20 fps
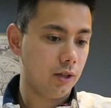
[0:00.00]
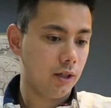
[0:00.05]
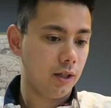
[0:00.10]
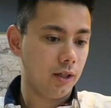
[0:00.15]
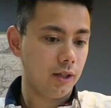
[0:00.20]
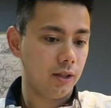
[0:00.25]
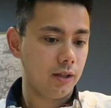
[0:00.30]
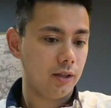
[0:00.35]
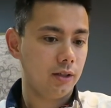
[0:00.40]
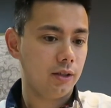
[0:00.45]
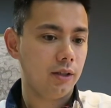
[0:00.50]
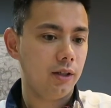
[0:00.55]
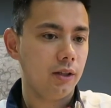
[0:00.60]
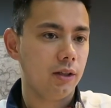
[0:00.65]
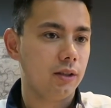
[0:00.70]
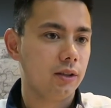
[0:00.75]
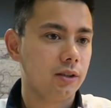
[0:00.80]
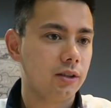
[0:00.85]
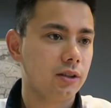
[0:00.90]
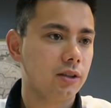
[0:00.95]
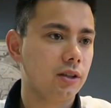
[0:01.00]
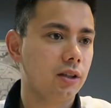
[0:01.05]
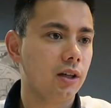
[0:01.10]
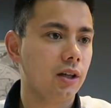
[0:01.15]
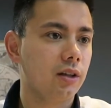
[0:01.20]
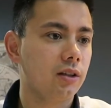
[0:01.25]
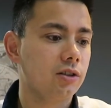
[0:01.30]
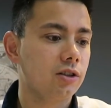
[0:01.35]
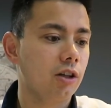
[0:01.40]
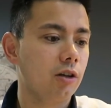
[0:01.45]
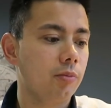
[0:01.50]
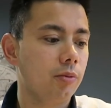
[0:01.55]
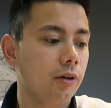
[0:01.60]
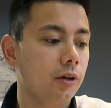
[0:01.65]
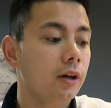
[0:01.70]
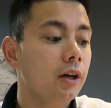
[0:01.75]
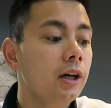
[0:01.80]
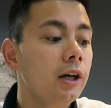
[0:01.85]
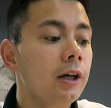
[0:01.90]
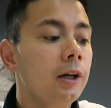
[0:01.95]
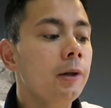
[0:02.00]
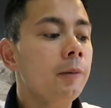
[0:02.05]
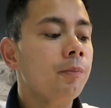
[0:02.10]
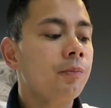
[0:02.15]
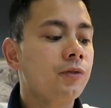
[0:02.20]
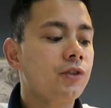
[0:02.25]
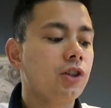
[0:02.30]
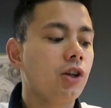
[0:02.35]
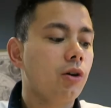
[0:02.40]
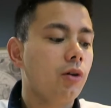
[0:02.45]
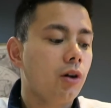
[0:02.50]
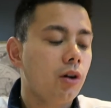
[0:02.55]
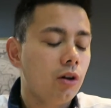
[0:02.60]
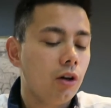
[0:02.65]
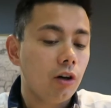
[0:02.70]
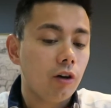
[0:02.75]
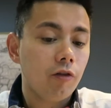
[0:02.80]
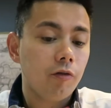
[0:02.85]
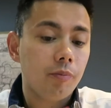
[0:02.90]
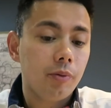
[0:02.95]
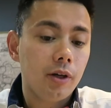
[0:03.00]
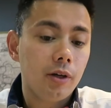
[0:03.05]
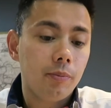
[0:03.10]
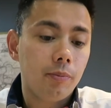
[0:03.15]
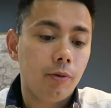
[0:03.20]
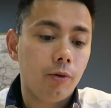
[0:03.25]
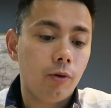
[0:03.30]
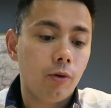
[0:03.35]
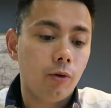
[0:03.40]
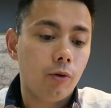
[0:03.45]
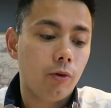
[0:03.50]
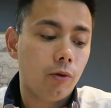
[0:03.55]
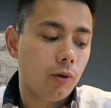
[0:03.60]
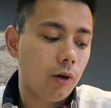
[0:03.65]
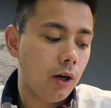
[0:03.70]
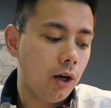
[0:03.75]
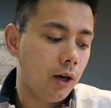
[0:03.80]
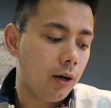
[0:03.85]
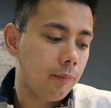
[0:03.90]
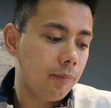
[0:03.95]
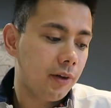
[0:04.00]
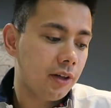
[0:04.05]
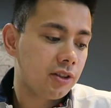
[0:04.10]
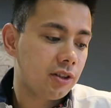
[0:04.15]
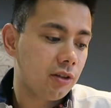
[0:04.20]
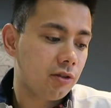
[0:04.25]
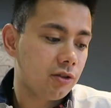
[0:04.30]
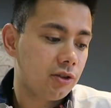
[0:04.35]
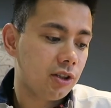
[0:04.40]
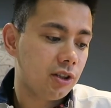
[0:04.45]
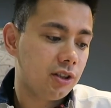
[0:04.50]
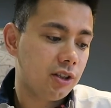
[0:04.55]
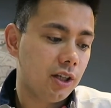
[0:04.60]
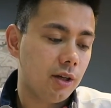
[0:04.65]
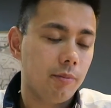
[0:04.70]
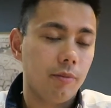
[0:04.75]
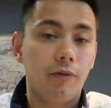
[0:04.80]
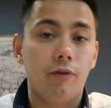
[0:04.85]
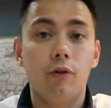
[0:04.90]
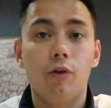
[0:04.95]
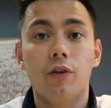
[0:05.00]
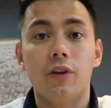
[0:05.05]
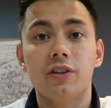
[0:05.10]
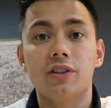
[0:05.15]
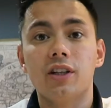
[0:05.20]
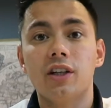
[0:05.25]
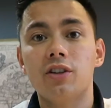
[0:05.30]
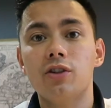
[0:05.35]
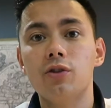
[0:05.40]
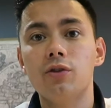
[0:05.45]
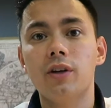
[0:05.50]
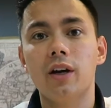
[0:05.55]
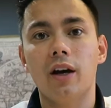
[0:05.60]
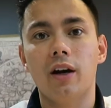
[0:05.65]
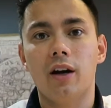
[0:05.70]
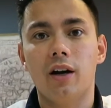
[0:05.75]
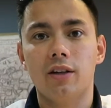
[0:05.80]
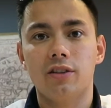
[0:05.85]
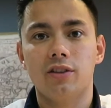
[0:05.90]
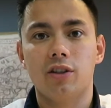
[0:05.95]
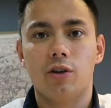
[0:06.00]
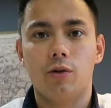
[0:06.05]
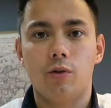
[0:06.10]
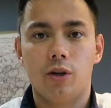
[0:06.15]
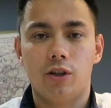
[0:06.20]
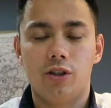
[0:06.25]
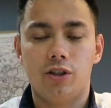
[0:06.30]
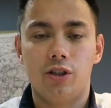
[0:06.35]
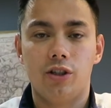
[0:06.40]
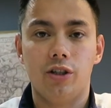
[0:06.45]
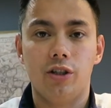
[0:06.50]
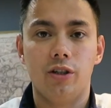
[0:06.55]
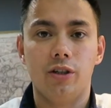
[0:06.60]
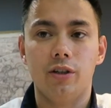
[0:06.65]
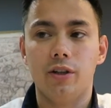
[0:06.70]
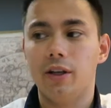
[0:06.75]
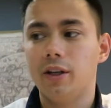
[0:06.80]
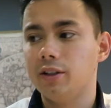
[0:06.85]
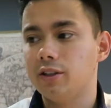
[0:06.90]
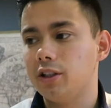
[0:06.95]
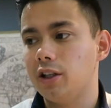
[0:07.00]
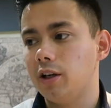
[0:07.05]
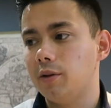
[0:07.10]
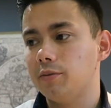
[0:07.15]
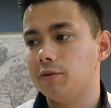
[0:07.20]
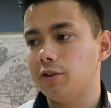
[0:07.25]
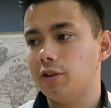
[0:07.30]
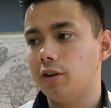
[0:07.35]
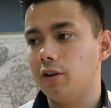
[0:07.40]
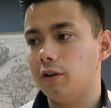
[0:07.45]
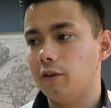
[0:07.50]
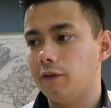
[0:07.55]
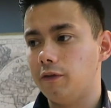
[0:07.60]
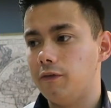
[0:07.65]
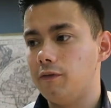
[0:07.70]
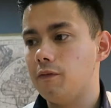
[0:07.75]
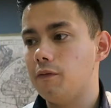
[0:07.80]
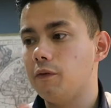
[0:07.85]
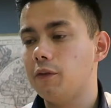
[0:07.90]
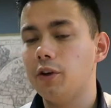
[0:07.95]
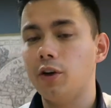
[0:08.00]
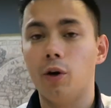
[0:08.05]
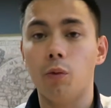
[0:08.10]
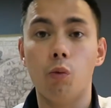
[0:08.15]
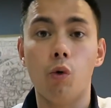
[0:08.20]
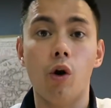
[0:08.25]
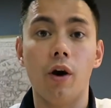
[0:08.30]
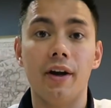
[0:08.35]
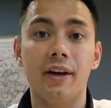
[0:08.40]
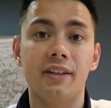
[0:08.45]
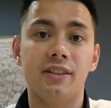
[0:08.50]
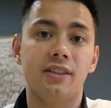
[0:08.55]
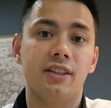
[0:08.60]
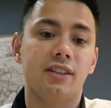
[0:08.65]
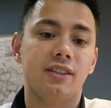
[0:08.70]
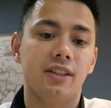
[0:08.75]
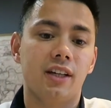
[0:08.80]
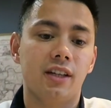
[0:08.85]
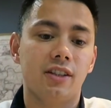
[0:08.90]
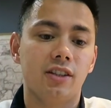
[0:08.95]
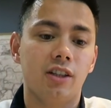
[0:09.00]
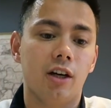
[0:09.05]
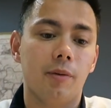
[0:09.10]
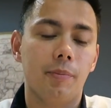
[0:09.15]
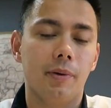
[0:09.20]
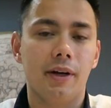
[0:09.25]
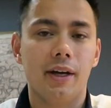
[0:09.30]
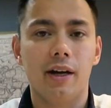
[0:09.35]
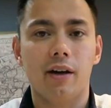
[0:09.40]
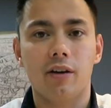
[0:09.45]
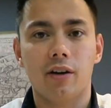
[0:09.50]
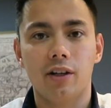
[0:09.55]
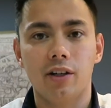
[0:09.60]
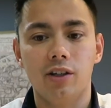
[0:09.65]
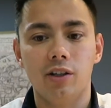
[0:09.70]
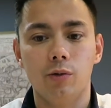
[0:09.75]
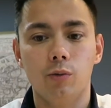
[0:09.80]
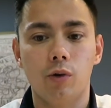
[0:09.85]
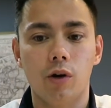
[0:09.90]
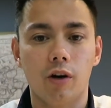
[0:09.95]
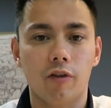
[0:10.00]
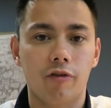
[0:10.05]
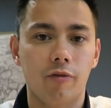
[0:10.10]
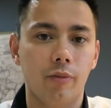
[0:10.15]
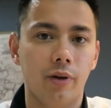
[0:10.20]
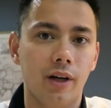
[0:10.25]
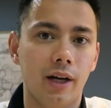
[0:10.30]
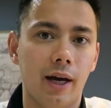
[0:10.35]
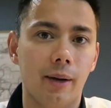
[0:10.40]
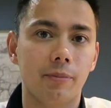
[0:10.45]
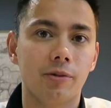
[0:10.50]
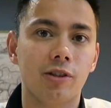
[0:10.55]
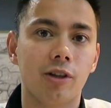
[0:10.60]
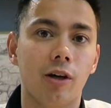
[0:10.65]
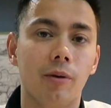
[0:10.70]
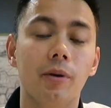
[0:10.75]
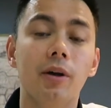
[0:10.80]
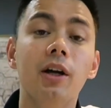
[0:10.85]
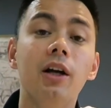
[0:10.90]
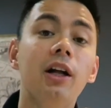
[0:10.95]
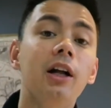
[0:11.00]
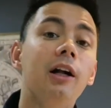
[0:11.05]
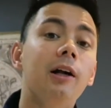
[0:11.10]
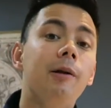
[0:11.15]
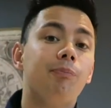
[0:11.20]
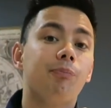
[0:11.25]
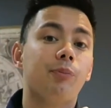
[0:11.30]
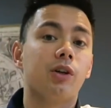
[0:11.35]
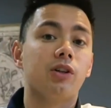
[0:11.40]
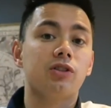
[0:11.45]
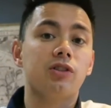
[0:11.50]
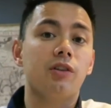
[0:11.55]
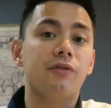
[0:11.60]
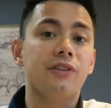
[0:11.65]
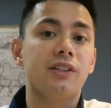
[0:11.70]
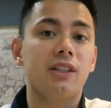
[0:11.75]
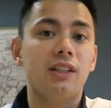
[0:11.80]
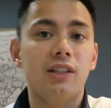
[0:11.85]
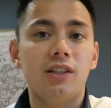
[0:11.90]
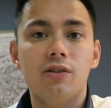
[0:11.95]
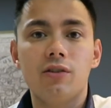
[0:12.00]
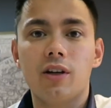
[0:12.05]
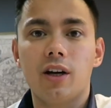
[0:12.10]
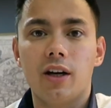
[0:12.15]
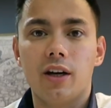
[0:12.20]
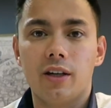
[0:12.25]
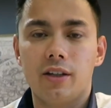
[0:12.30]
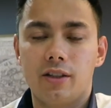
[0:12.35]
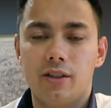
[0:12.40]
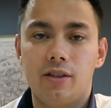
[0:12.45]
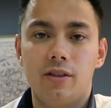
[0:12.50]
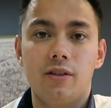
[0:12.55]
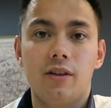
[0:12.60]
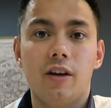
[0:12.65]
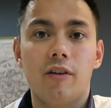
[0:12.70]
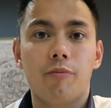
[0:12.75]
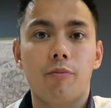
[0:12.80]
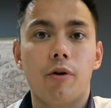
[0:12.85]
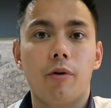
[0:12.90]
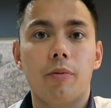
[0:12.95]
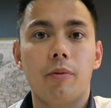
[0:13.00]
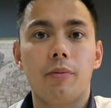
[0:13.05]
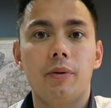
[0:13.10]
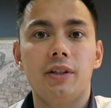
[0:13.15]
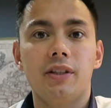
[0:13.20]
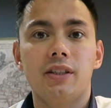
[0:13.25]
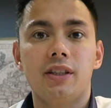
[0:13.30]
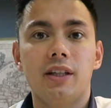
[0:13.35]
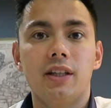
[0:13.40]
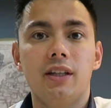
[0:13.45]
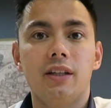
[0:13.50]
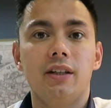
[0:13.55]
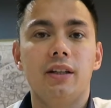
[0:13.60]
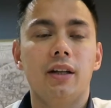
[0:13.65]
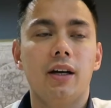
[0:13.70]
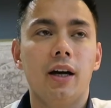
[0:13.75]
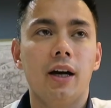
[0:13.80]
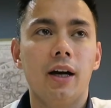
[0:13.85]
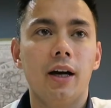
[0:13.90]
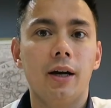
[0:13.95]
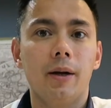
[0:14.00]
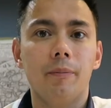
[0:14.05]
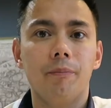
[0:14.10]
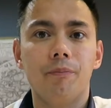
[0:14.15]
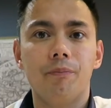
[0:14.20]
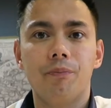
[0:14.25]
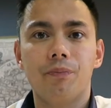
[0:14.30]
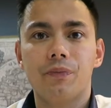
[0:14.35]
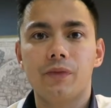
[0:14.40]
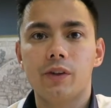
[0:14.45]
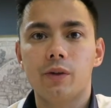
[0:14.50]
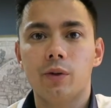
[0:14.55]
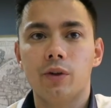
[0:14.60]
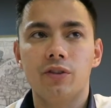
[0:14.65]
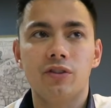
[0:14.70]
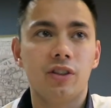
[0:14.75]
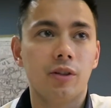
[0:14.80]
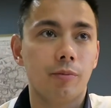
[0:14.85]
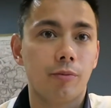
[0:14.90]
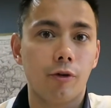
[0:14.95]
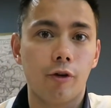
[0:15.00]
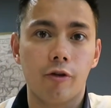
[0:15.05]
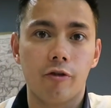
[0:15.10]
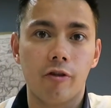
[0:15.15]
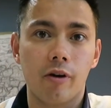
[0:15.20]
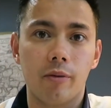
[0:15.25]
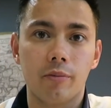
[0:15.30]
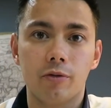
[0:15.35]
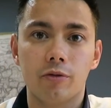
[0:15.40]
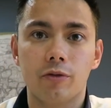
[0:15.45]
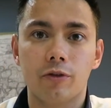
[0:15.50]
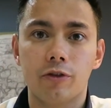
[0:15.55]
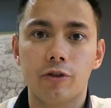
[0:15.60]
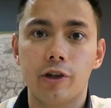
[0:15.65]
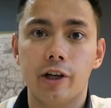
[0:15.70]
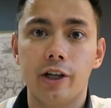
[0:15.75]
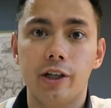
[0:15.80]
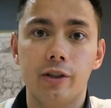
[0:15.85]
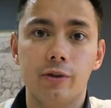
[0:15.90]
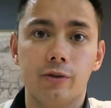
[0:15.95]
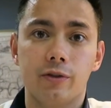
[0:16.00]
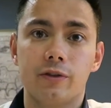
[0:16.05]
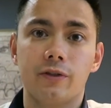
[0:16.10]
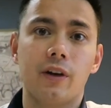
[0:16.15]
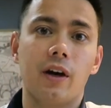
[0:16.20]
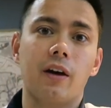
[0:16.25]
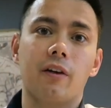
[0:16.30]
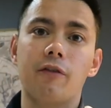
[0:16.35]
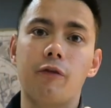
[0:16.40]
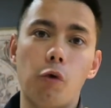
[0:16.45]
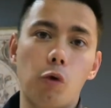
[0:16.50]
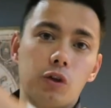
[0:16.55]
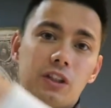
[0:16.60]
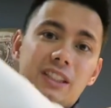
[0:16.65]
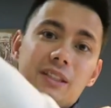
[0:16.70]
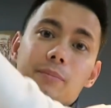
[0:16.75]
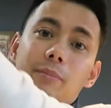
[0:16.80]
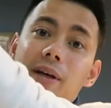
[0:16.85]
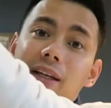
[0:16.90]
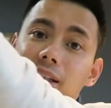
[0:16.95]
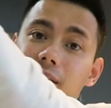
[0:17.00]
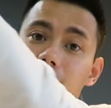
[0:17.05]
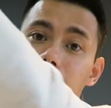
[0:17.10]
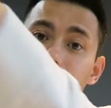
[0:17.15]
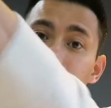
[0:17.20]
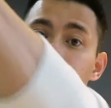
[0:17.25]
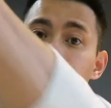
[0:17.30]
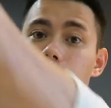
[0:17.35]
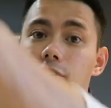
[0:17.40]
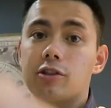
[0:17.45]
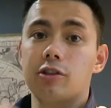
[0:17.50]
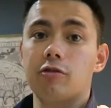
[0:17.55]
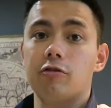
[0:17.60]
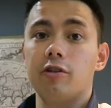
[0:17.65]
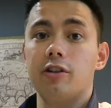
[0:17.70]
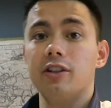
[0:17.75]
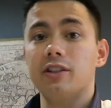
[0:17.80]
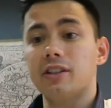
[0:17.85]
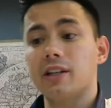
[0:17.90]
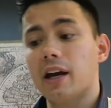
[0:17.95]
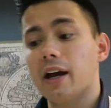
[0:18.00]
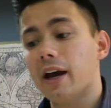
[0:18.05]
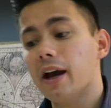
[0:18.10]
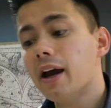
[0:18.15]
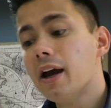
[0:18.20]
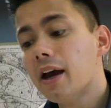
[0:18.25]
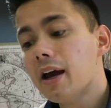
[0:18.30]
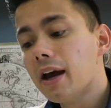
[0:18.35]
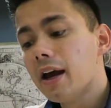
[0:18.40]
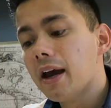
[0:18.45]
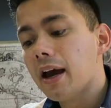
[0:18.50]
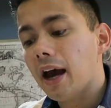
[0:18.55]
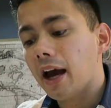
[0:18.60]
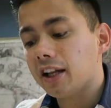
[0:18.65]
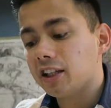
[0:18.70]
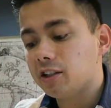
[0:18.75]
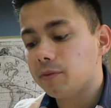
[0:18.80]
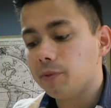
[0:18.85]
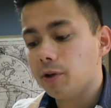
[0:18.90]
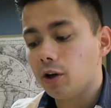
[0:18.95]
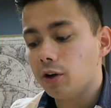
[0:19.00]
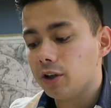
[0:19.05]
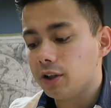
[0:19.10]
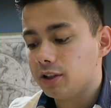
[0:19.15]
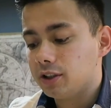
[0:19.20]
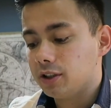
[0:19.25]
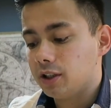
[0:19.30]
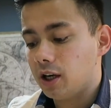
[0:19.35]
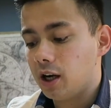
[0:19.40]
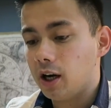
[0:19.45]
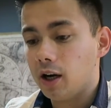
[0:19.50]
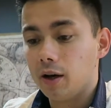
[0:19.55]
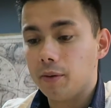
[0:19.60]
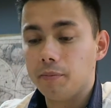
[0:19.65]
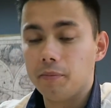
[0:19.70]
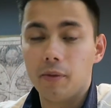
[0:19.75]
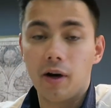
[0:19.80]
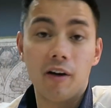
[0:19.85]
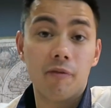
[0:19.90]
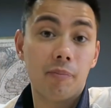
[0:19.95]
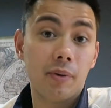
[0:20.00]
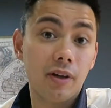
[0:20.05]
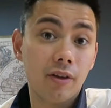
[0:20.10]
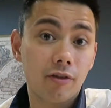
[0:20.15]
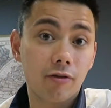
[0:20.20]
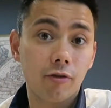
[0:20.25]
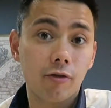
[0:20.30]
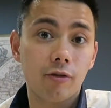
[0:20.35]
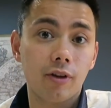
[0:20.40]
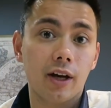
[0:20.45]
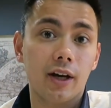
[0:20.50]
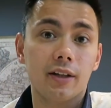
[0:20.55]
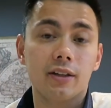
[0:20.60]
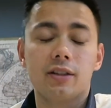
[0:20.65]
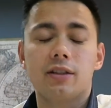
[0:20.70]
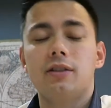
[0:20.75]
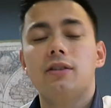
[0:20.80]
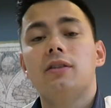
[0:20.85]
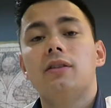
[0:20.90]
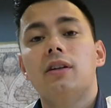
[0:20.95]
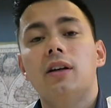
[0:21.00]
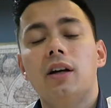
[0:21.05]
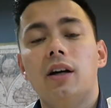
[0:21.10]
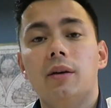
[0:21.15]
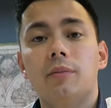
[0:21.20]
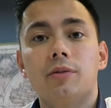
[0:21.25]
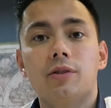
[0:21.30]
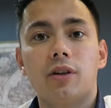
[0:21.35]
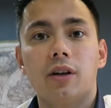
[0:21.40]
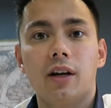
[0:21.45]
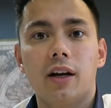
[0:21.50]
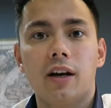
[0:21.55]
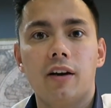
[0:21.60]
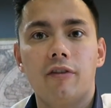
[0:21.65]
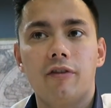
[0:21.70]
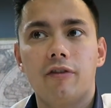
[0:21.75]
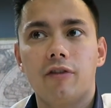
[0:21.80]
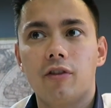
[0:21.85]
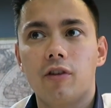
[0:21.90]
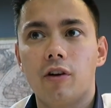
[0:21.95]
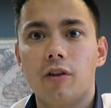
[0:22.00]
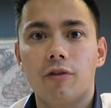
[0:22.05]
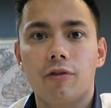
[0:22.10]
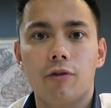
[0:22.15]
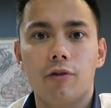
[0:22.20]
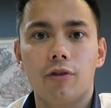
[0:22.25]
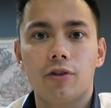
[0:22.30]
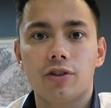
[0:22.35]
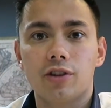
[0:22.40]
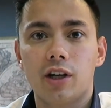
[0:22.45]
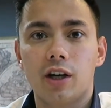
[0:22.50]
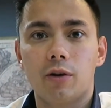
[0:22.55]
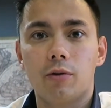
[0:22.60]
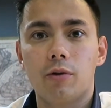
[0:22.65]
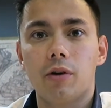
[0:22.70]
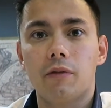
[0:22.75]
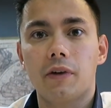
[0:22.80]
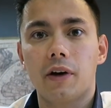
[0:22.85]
And yeah, let's get this open. So a lot of people, as I was just saying before this, I do get asked a question in terms of, you know, what is the setup and how can you work from a laptop? Because obviously you guys have probably seen, or you've seen programs with traders with like 40 million different screens there. And to be honest, I've been through that. So I have gone through the cycle.